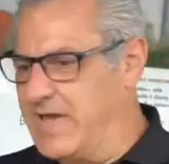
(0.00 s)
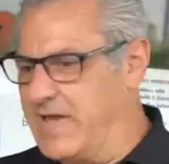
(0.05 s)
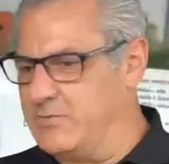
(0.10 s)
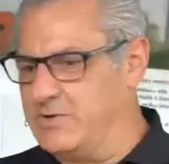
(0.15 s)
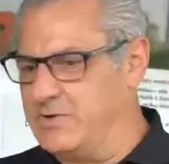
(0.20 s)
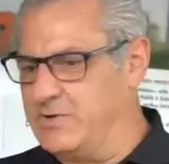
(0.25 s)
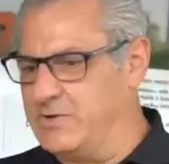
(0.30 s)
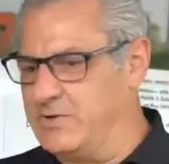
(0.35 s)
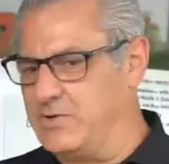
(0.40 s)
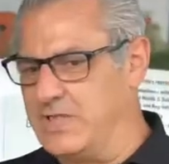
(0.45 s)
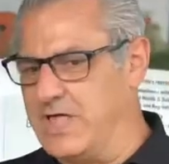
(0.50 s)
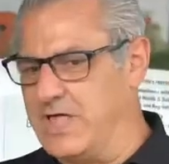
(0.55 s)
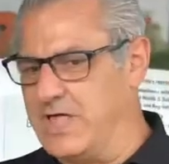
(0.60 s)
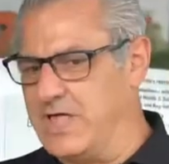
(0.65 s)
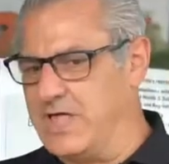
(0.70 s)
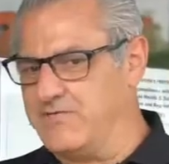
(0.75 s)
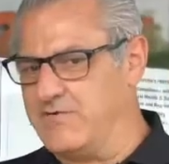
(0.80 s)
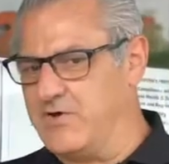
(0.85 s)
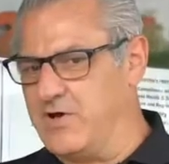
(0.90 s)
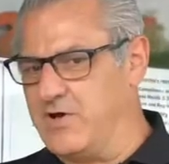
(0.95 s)
we do a lot
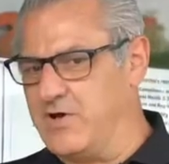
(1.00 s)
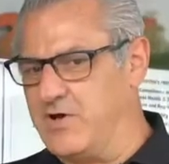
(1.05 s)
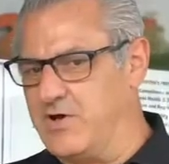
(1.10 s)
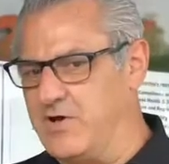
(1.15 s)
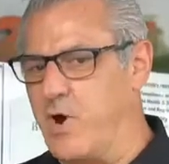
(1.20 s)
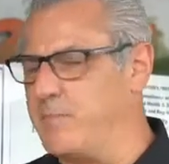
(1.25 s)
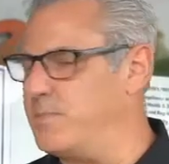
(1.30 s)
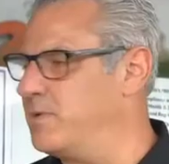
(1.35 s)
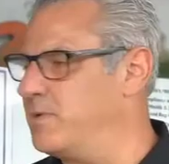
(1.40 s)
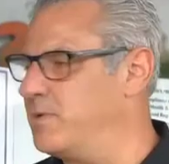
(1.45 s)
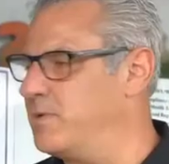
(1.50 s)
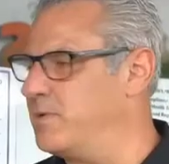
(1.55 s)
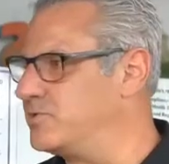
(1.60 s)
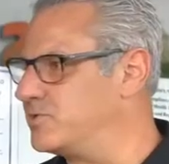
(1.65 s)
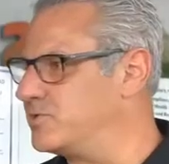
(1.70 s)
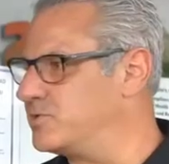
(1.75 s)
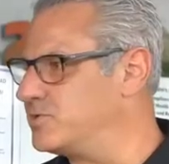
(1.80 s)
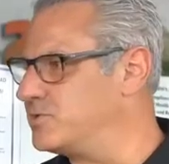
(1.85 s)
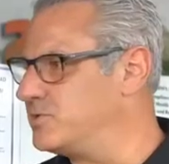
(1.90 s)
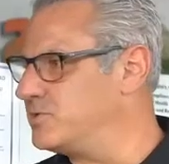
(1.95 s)
of uh, apartment
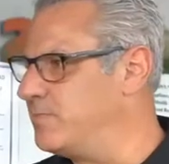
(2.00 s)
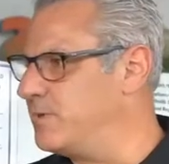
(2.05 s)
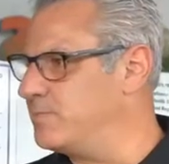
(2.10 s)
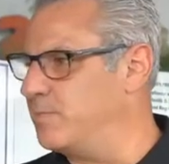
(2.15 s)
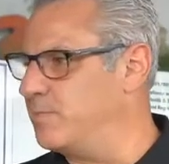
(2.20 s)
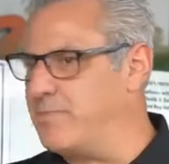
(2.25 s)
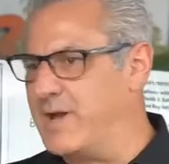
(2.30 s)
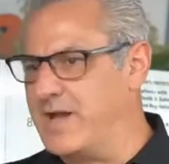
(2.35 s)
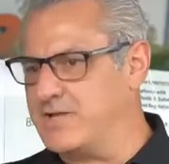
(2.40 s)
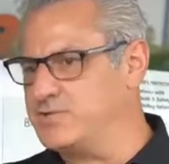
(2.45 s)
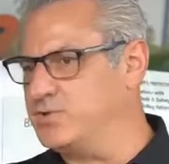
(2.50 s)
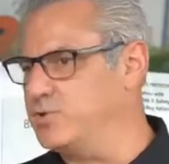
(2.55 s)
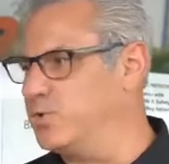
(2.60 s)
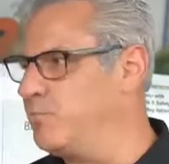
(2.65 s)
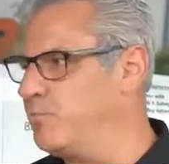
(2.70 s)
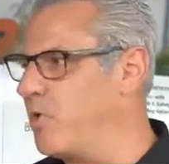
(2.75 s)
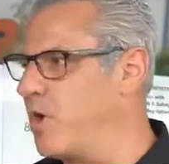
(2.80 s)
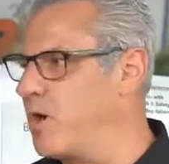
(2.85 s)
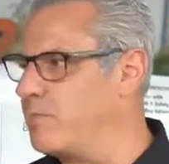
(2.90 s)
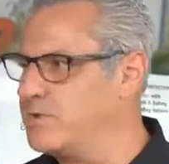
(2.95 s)
mergers. We'll buy okay. two
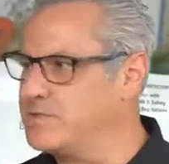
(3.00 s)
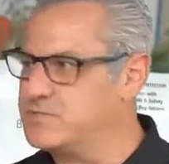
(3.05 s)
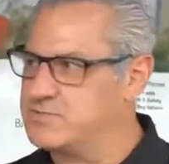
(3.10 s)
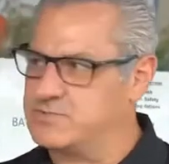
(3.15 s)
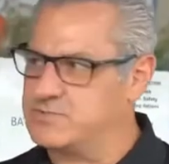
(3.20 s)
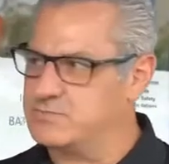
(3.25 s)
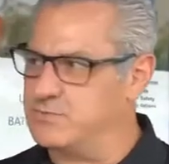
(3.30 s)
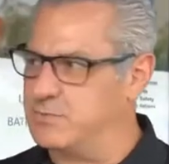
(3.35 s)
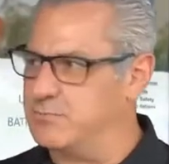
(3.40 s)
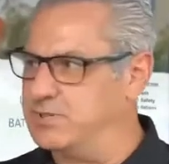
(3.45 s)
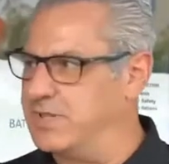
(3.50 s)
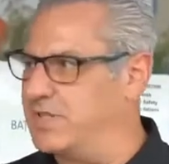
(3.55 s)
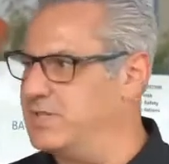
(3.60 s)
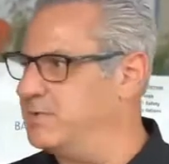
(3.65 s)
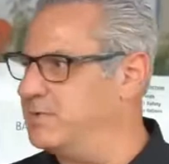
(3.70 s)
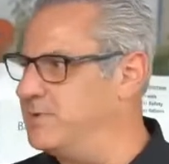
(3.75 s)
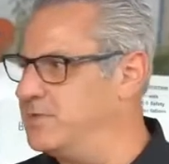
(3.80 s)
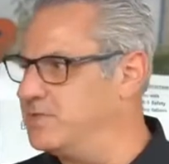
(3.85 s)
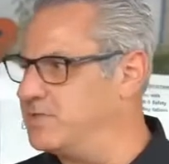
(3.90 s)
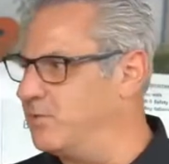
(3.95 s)
apartments, we blend
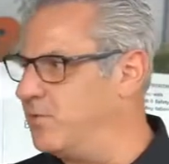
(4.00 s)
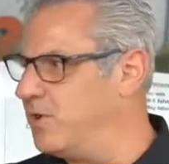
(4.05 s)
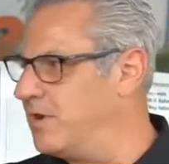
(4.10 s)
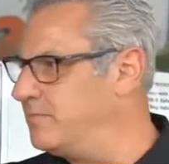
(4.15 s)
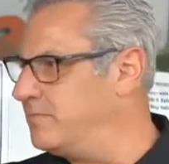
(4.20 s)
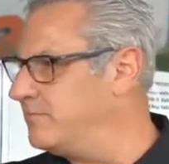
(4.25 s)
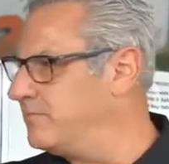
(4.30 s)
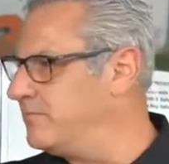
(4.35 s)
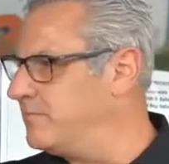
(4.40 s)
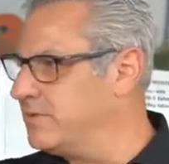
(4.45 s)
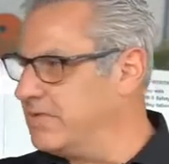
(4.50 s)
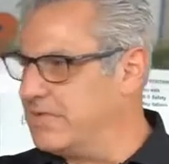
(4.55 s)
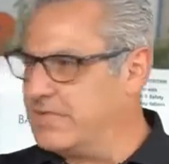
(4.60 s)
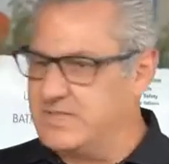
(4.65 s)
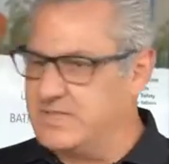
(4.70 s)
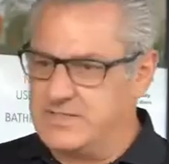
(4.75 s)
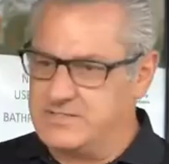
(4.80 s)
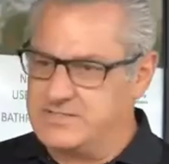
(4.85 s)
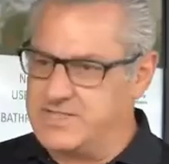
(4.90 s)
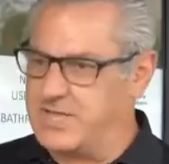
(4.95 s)
them into one,
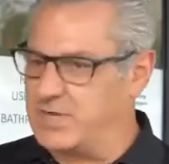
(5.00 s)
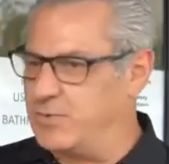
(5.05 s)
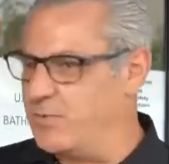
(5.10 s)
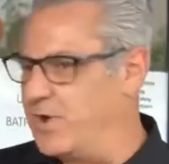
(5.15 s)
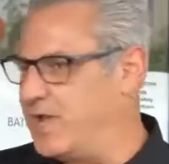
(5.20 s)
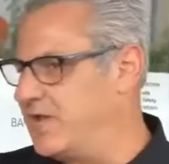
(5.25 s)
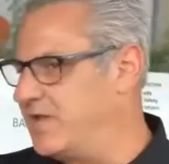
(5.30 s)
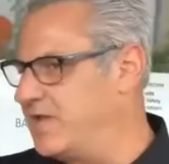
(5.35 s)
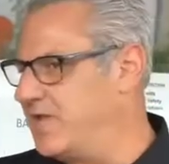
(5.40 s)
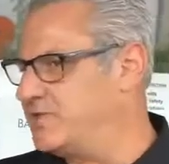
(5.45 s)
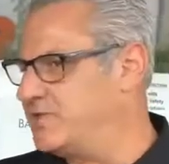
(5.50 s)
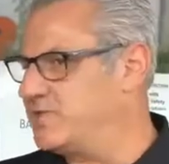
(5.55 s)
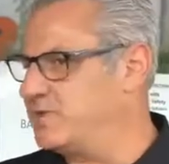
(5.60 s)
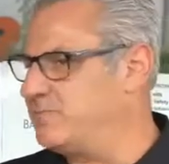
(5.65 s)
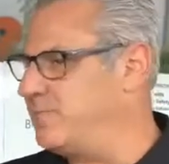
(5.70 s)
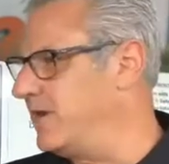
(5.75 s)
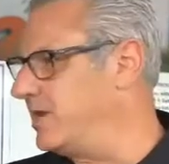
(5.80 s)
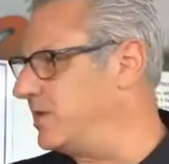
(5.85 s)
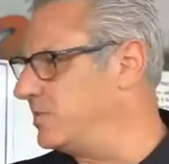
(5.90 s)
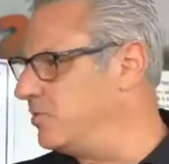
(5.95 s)
take away a kitchen,
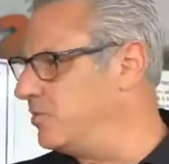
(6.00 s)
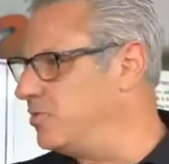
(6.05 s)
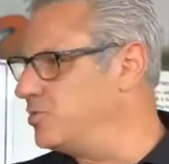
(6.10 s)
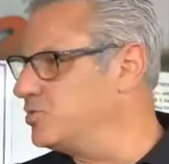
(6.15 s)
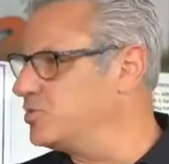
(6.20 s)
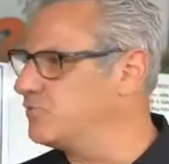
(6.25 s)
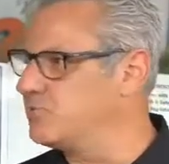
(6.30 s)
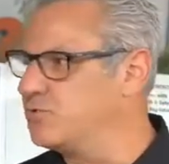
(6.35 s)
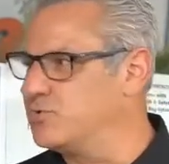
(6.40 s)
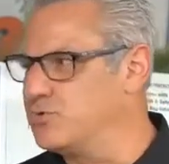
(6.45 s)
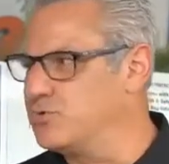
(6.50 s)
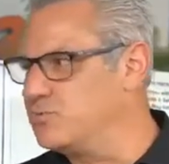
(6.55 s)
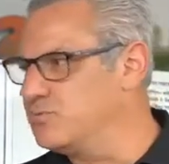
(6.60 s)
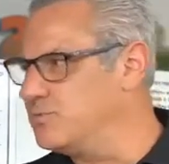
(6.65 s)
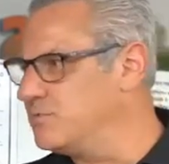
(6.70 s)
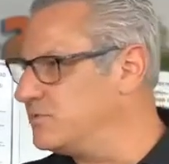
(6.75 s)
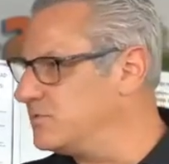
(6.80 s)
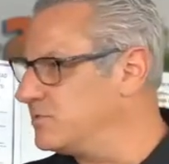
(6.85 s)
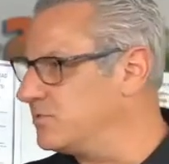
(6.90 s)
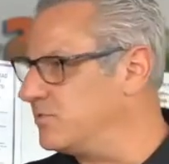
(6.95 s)
make a laundry room,
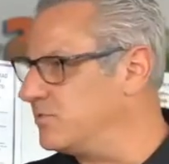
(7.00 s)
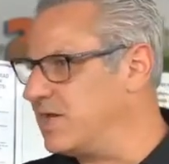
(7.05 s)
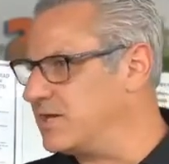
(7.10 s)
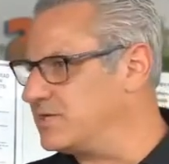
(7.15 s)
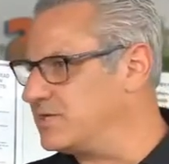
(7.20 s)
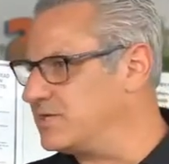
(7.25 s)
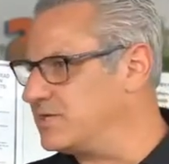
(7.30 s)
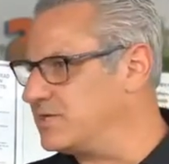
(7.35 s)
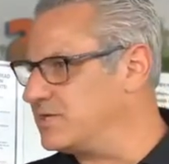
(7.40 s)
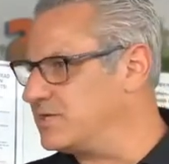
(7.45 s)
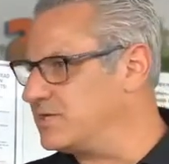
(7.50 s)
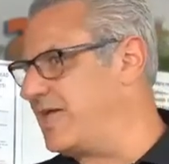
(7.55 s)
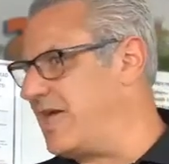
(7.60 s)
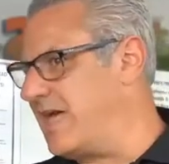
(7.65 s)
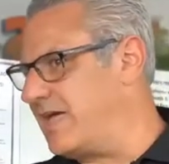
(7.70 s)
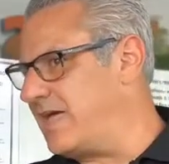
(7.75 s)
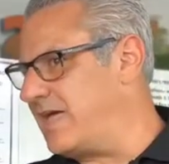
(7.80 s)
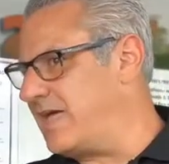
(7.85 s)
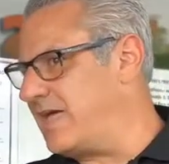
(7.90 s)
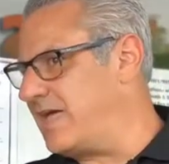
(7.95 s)
do a lot of stuff like that.
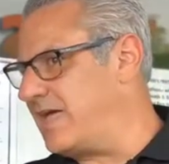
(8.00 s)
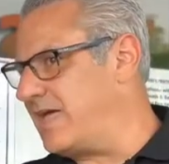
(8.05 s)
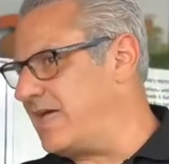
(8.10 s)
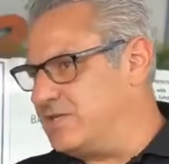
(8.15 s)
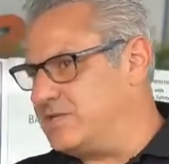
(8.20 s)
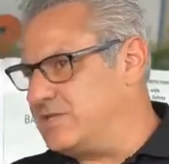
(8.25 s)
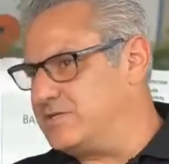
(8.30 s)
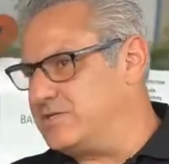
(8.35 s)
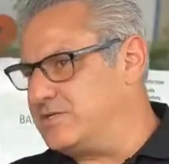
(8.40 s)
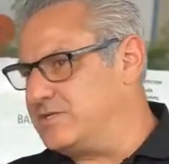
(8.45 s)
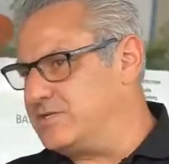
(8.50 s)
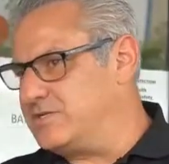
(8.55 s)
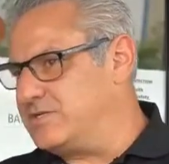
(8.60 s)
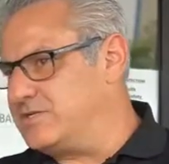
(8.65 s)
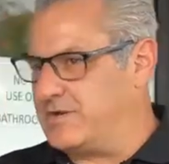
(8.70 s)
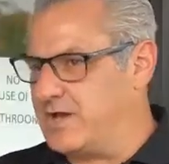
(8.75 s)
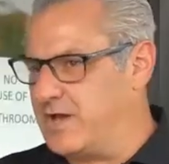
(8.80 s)
In, in uh,